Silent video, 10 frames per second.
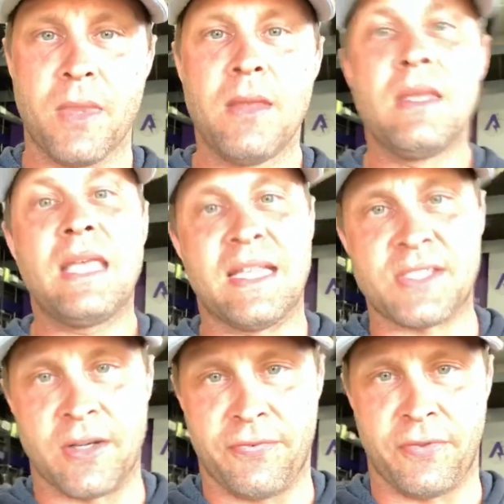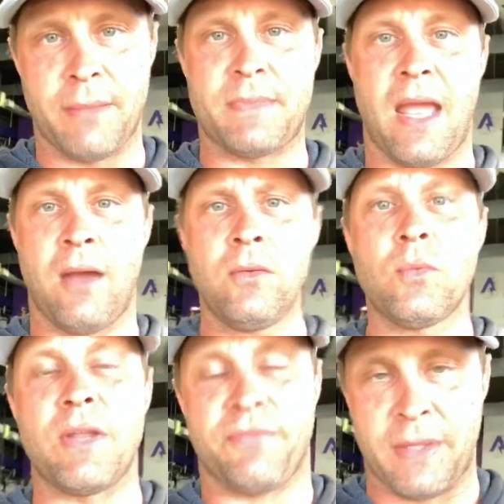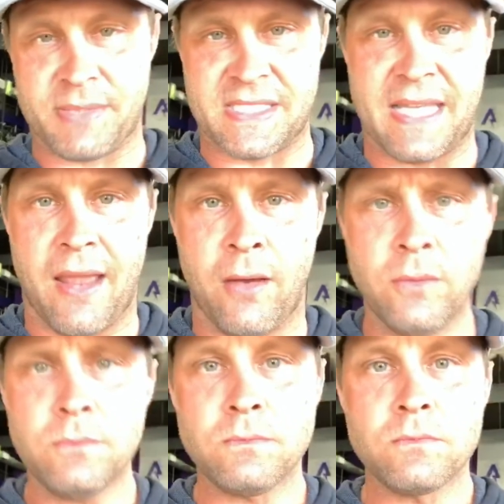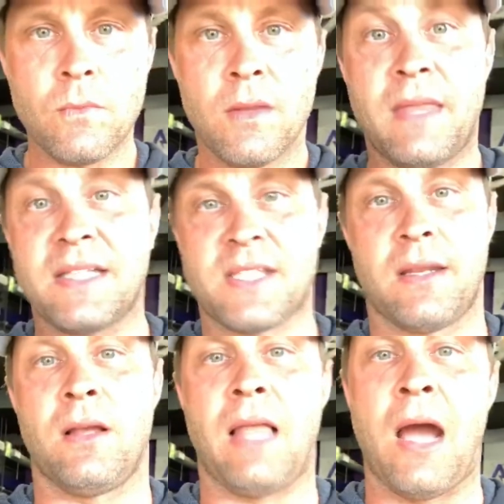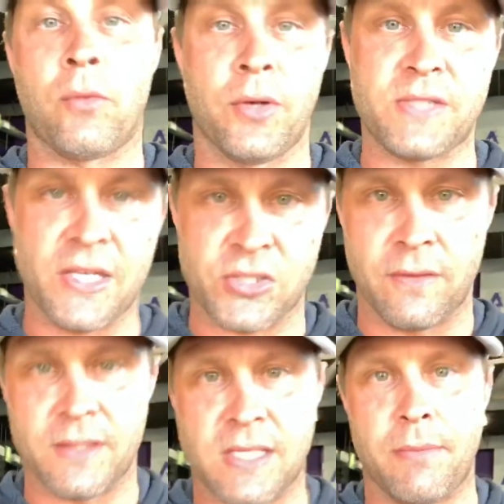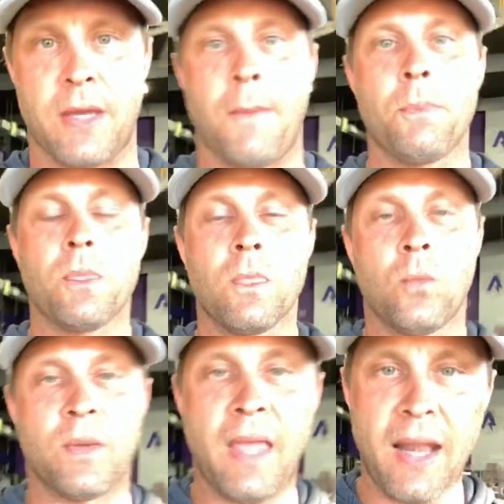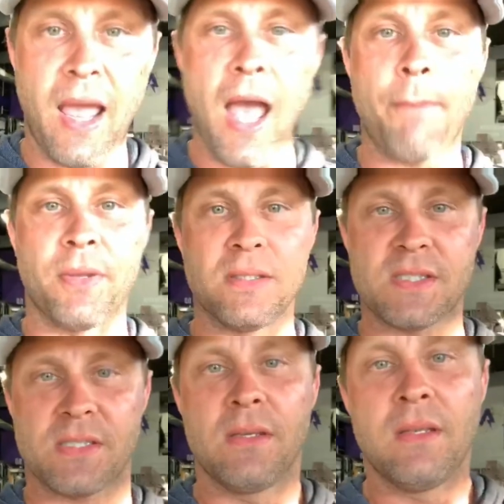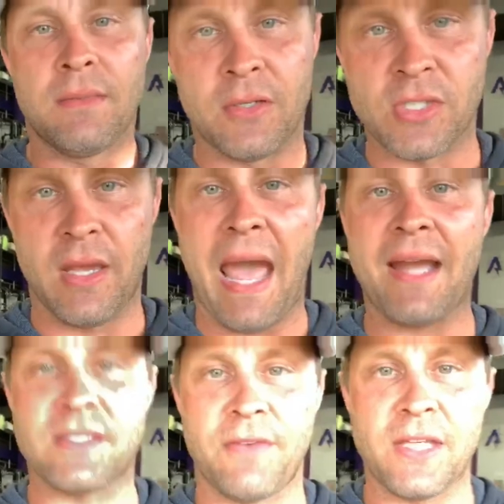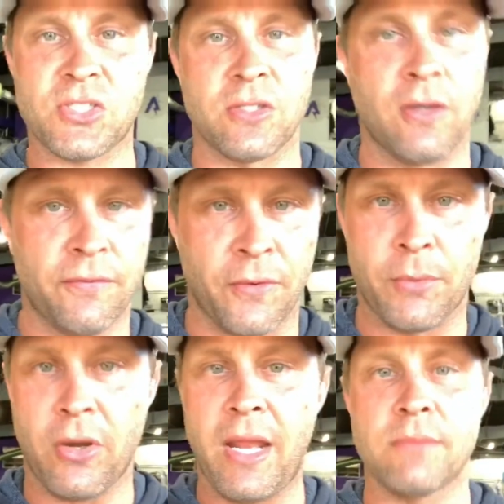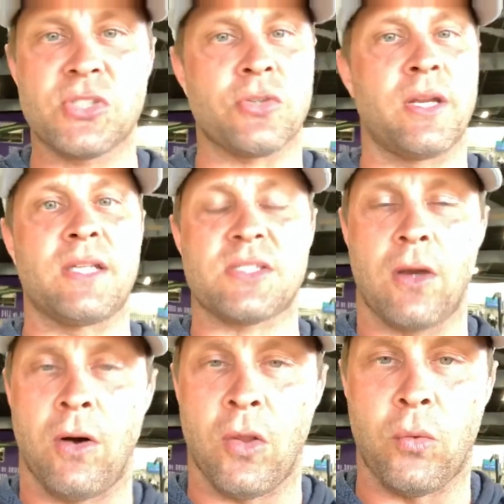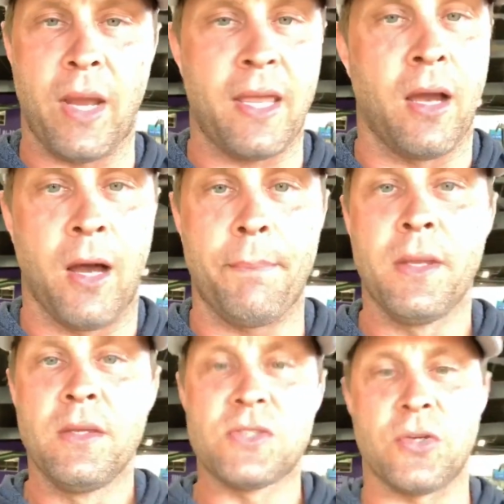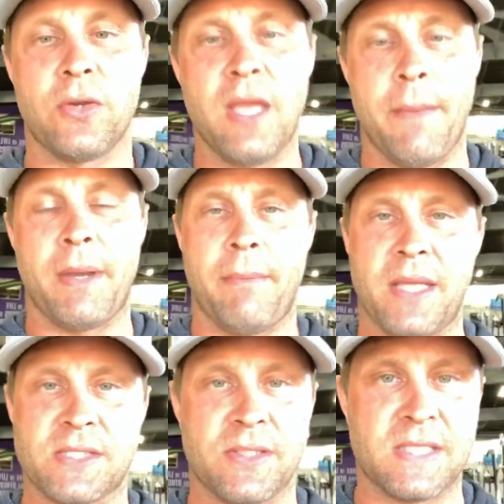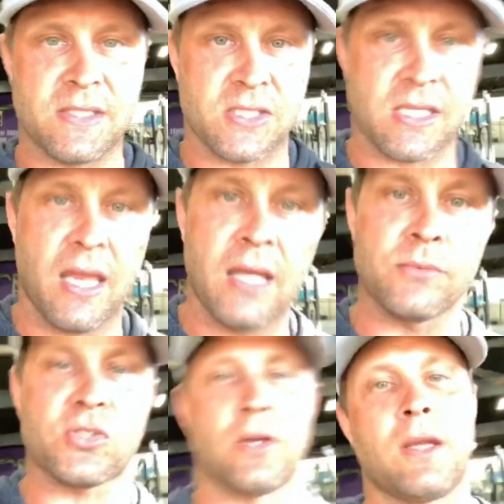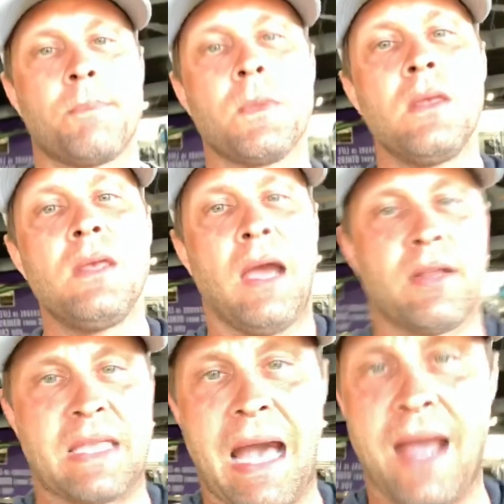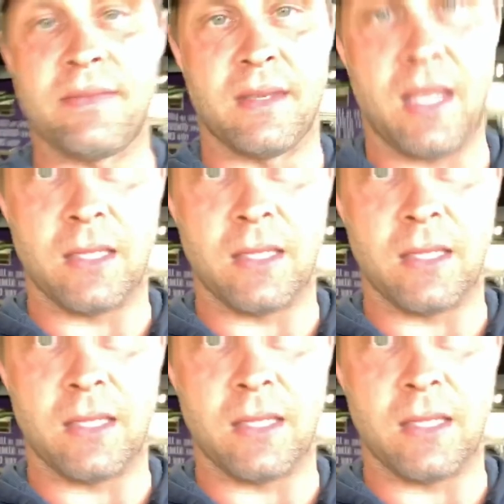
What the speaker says: It's going to flip down. When it flips down, that's going to allow rotation of the tibia. When that happens, there's an activation from your hamstrings all the way up to your hip, and it basically teaches the hamstring how to guide the knee.